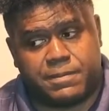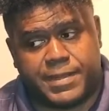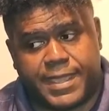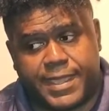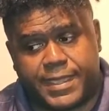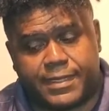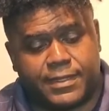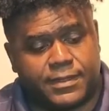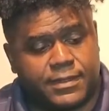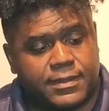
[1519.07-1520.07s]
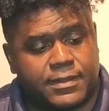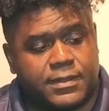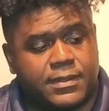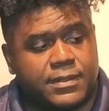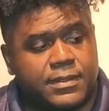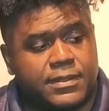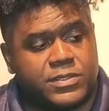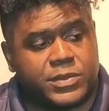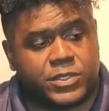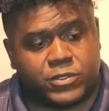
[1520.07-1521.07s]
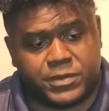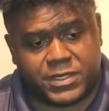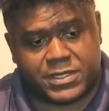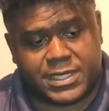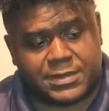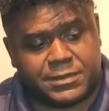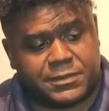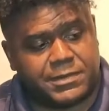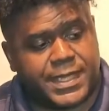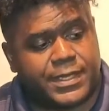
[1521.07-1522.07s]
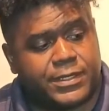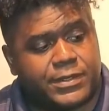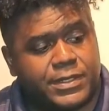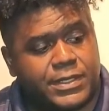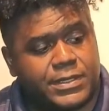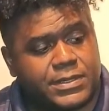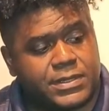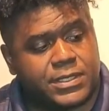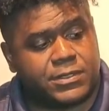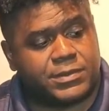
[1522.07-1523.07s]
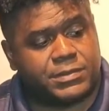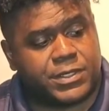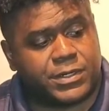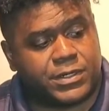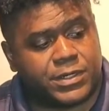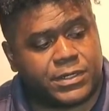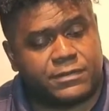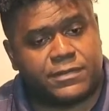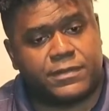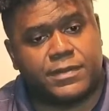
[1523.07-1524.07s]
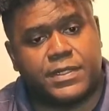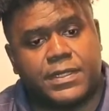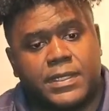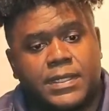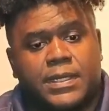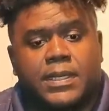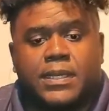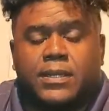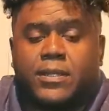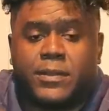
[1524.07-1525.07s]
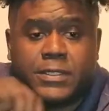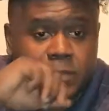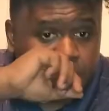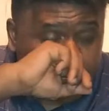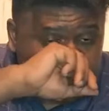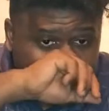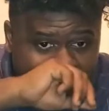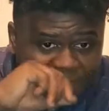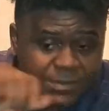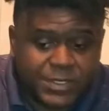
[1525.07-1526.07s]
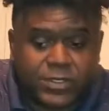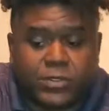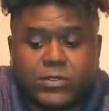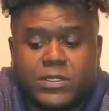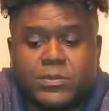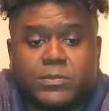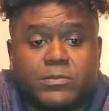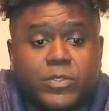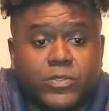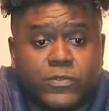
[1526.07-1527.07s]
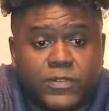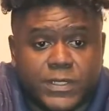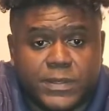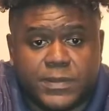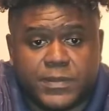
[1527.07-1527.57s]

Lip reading: bag is we open the top of the bag on these to help them harden off. And on this one, the bag's been totally removed.